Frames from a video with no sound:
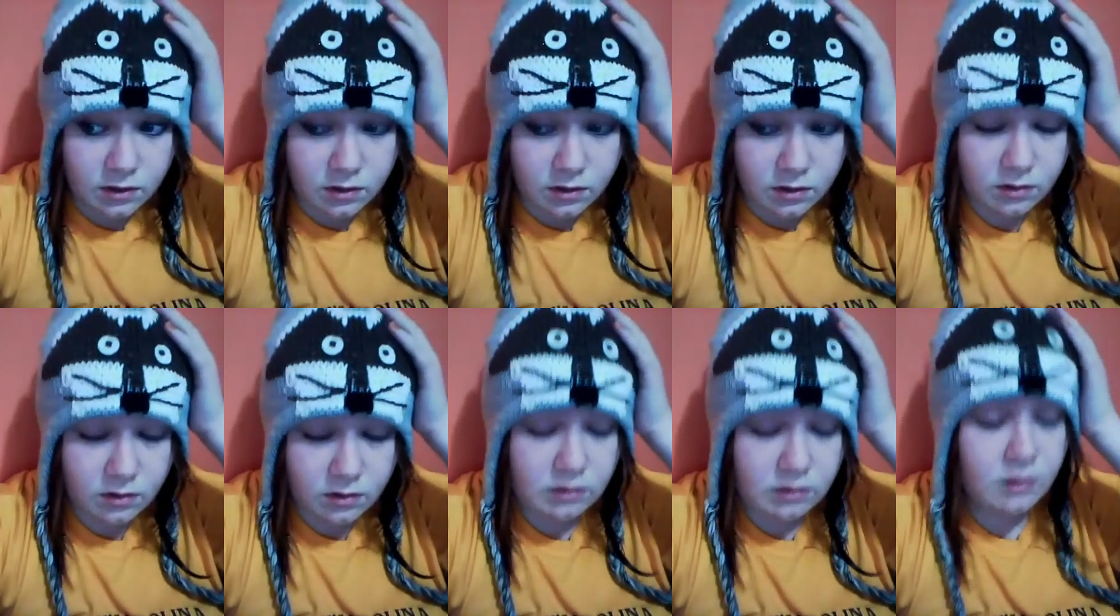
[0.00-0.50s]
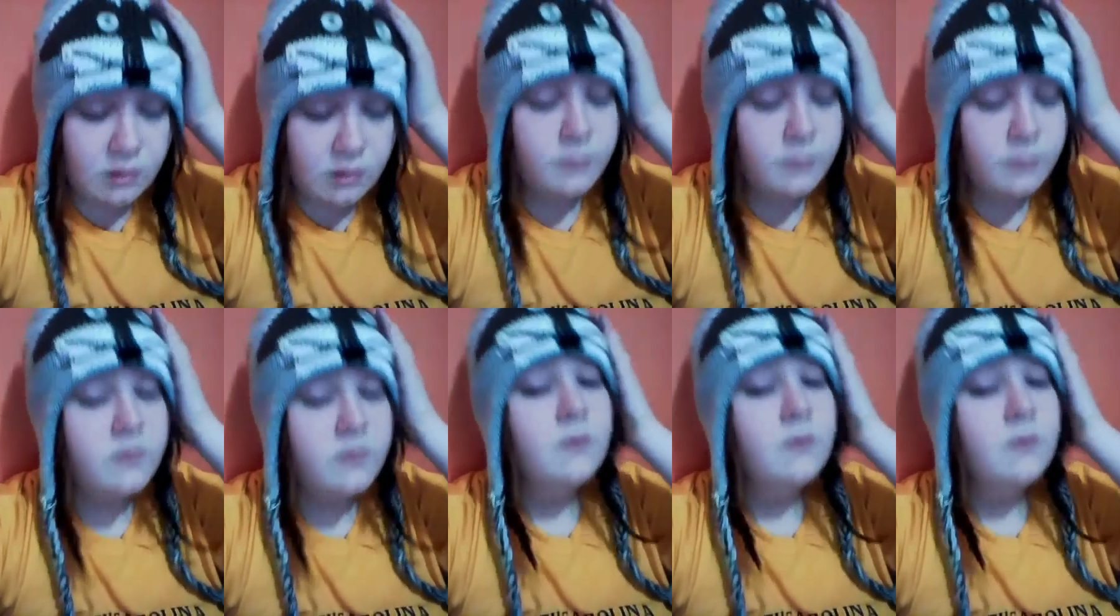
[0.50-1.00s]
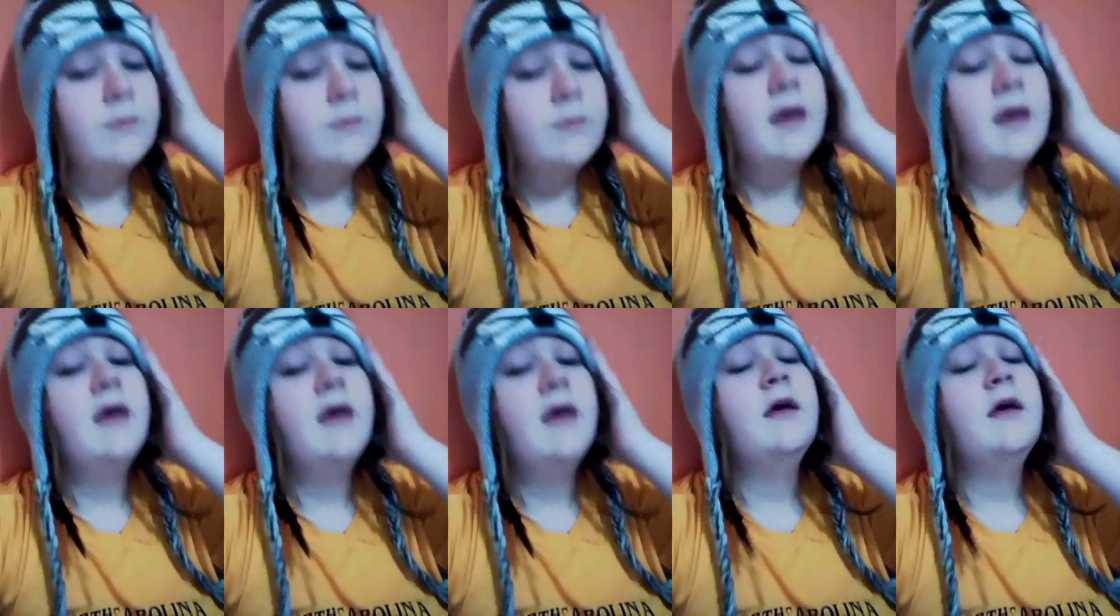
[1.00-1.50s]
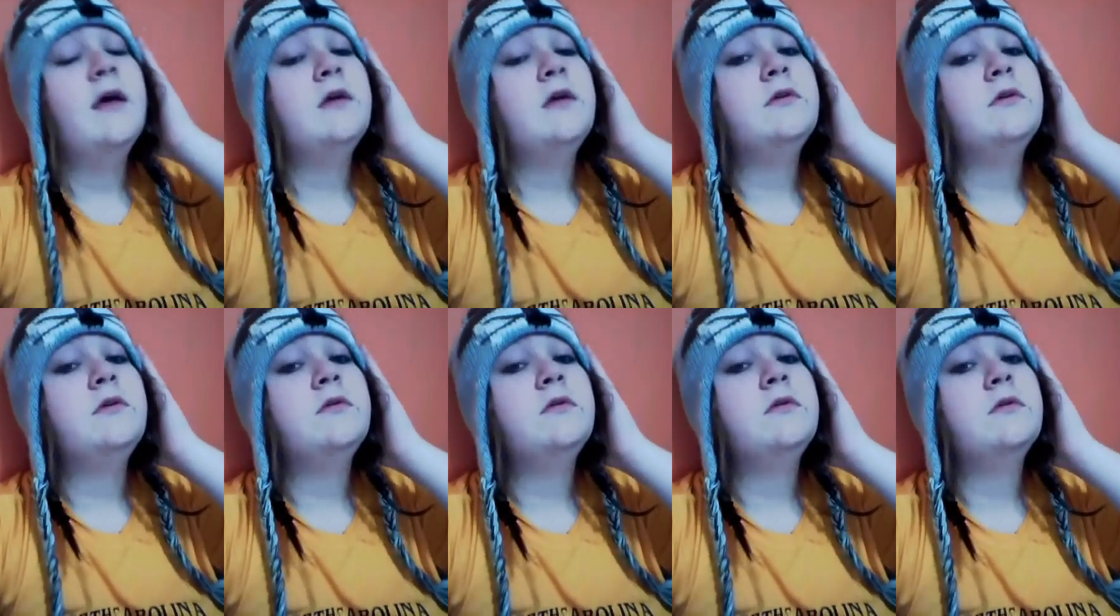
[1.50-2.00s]
Ugh, I was so mad.
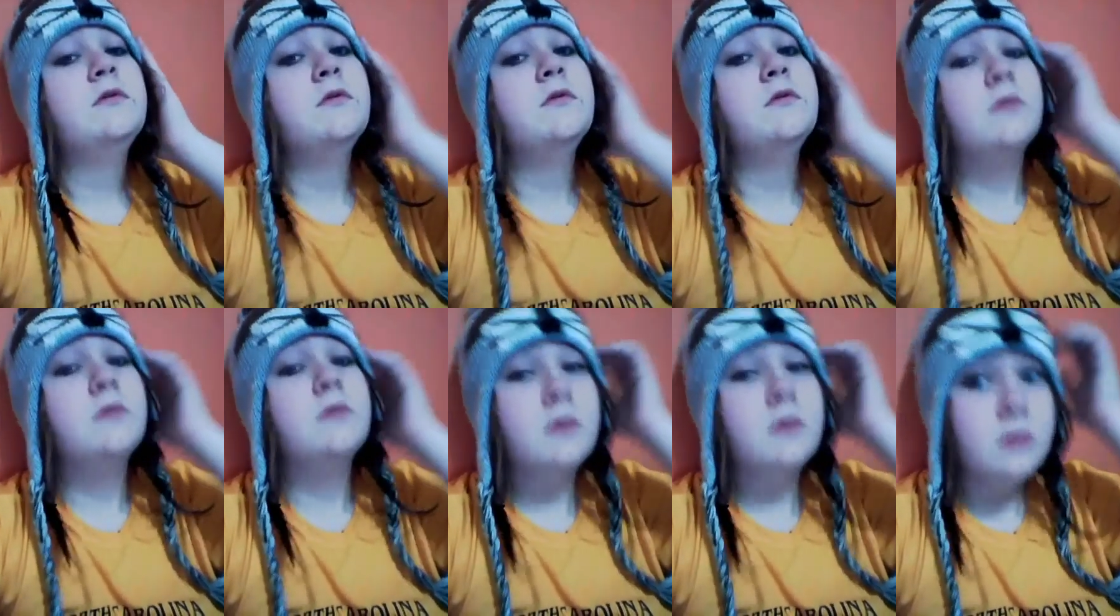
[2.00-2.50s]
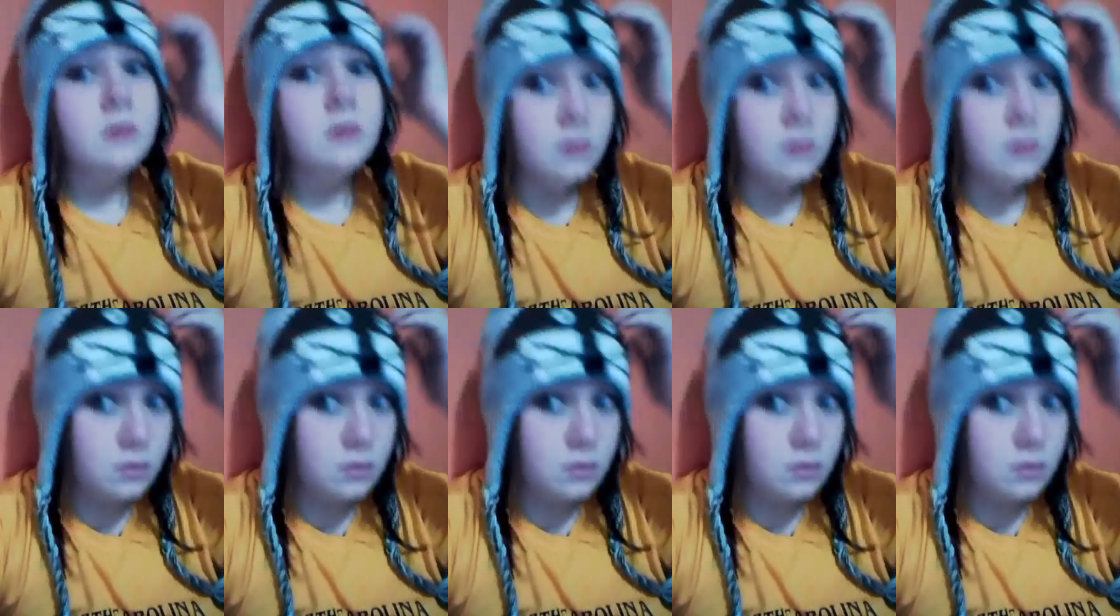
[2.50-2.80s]
Ugh.